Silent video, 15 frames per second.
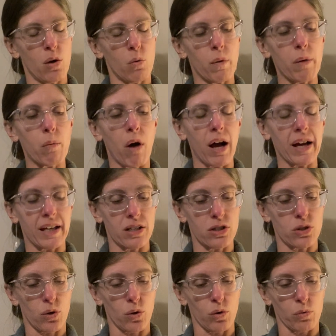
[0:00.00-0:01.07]
We walk
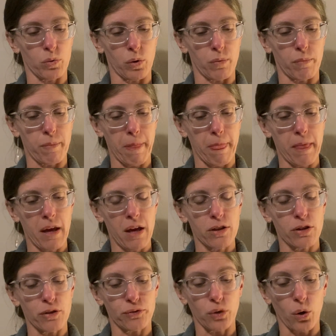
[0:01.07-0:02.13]
into her room.
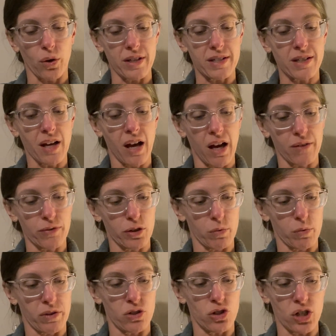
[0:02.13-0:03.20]
The floor is covered
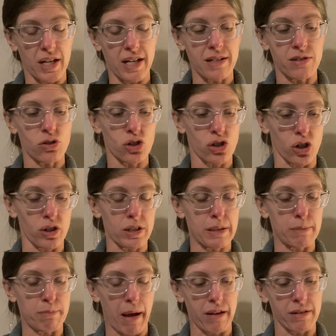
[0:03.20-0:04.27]
with jeans,
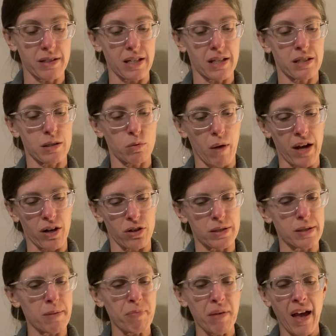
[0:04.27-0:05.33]
shirts, belts, and
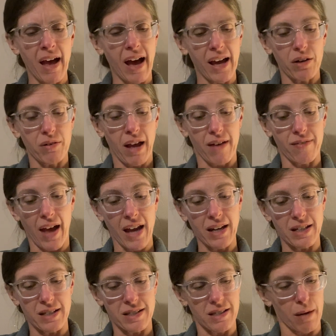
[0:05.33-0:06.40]
sweaters. "I don't have
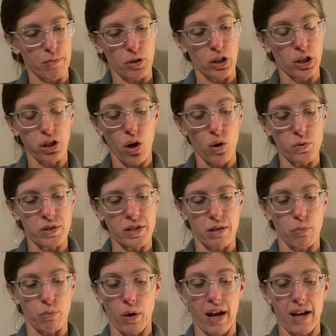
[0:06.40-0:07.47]
any summer clothes
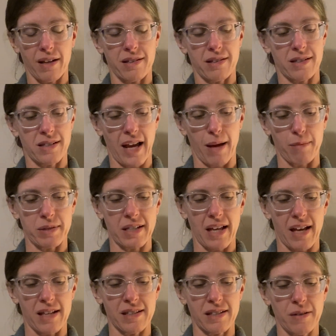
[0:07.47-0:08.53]
to bring," Sam
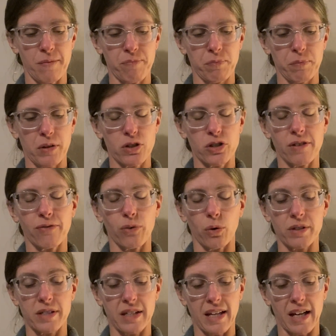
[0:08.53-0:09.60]
says. She
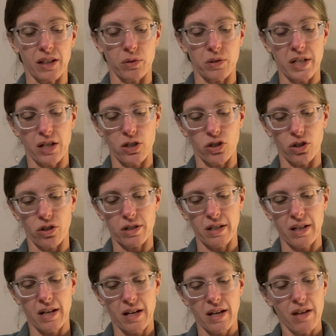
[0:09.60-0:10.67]
folds a yellow t-shirt.
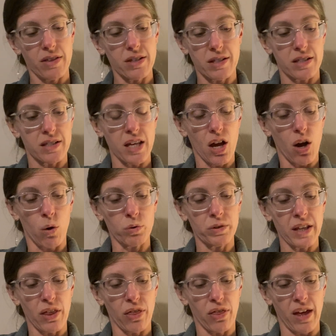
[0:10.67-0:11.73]
"This is the
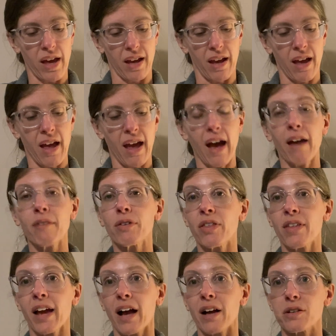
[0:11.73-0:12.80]
only thing.
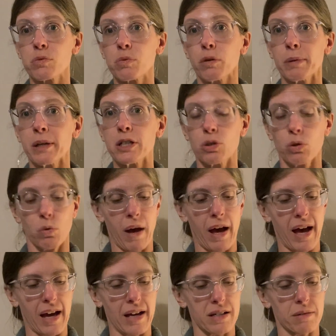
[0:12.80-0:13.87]
Everything else will be too
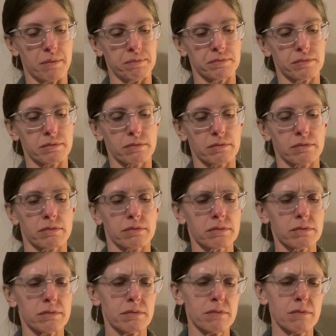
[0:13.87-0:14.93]
hot."
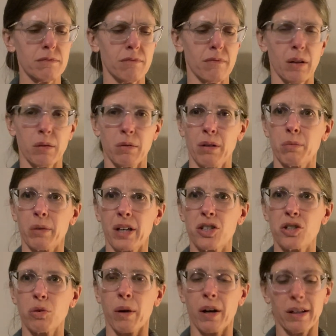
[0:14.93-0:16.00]
"Well, what
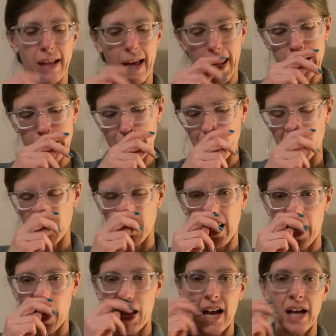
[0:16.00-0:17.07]
did you wear last summer?"
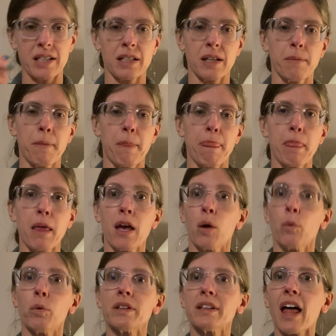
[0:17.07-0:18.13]
I ask.
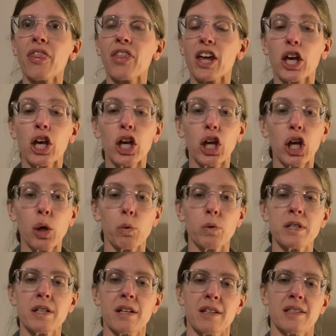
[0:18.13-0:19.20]
"Well, nothing
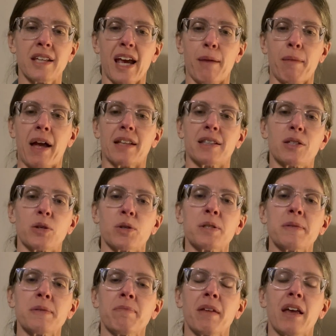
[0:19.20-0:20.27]
cute," Sam
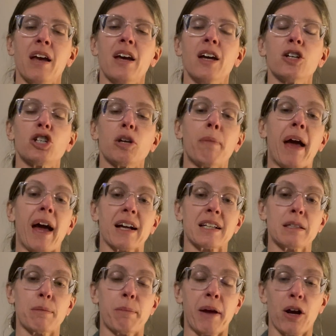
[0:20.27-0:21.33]
answers. She
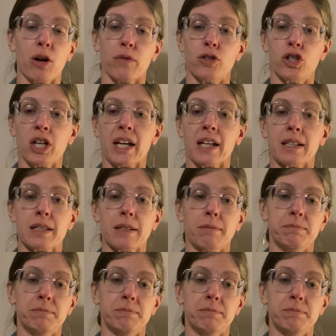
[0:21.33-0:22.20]
packs a pair of jeans.